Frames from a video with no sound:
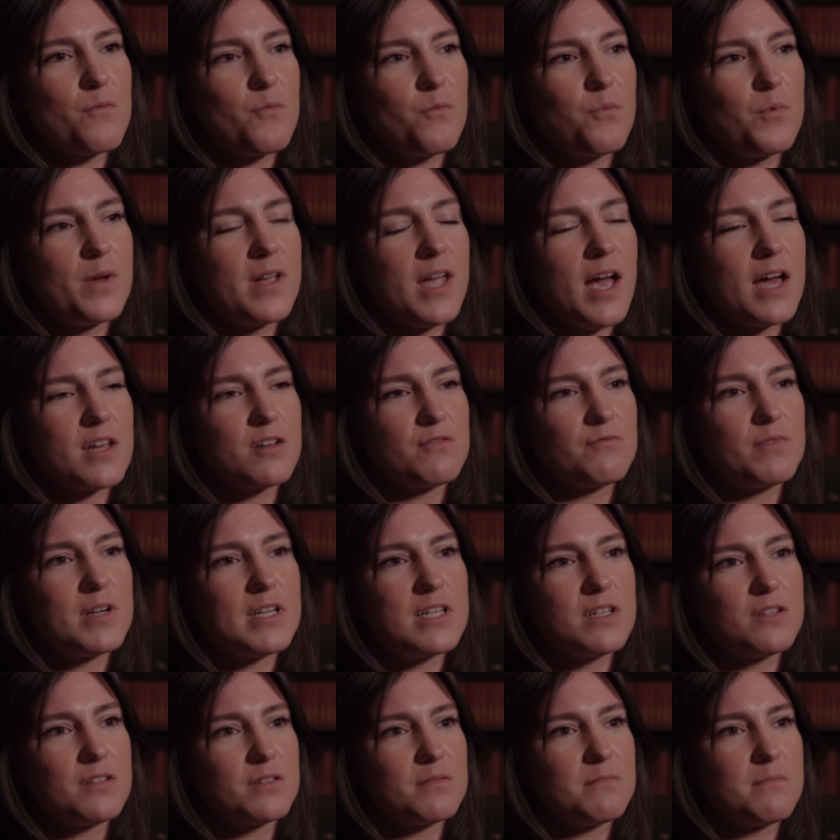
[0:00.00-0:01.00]
We had a
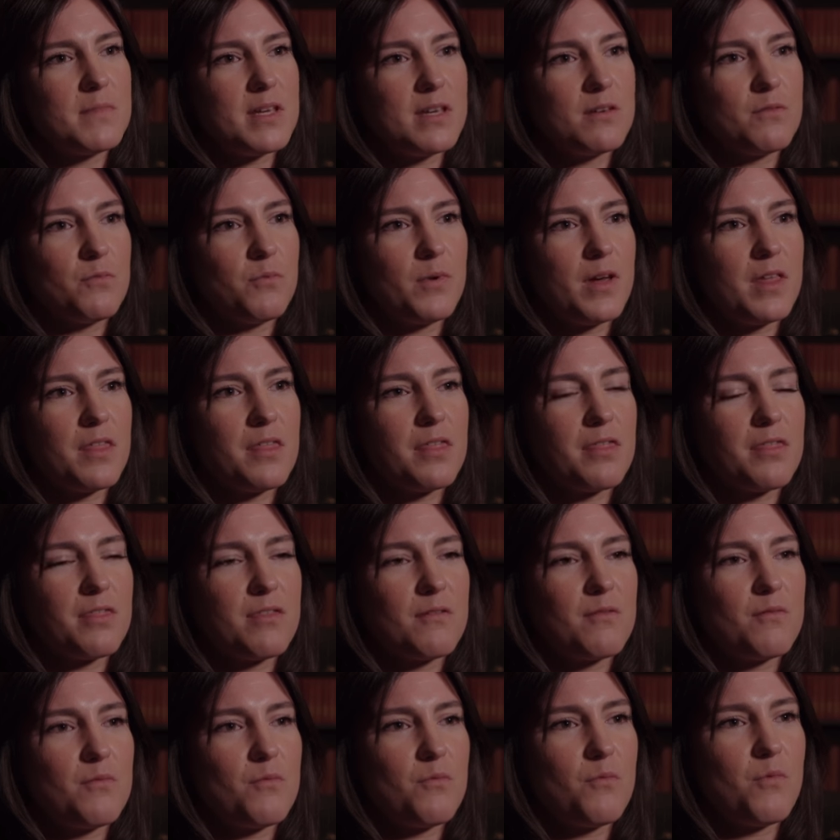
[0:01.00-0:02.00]
really good meet with
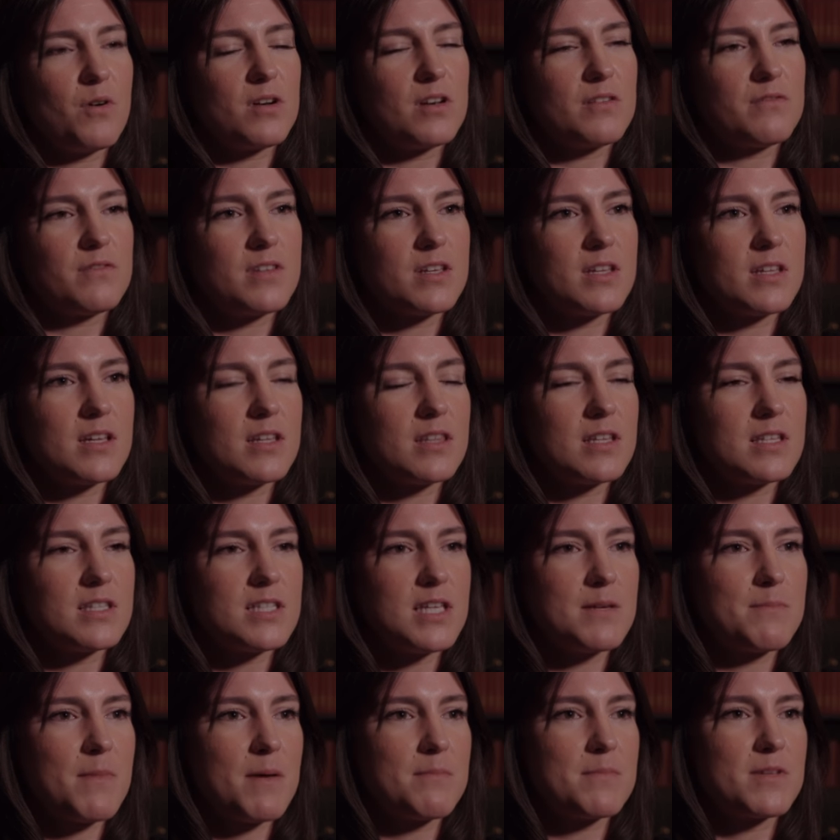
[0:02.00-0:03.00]
one of the
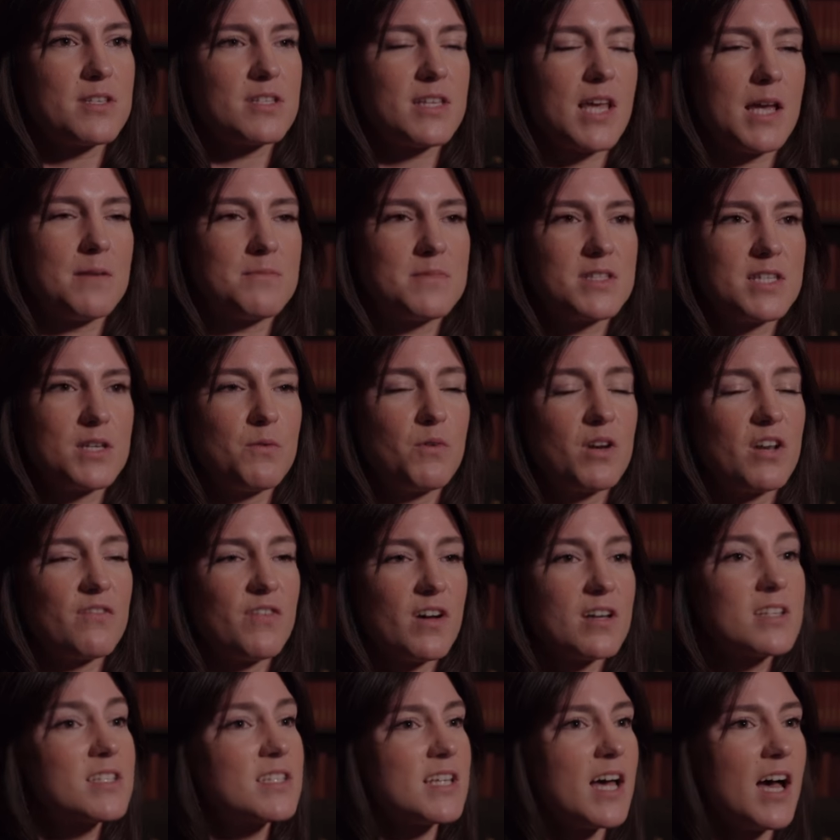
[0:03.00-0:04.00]
team members, came to see one
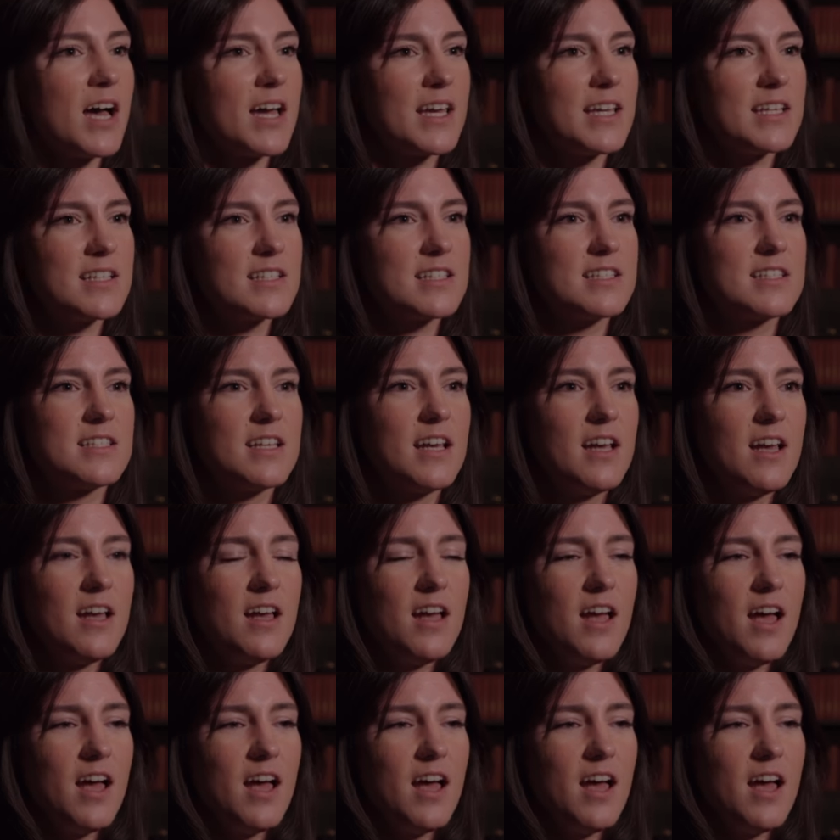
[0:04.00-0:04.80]
of our sites.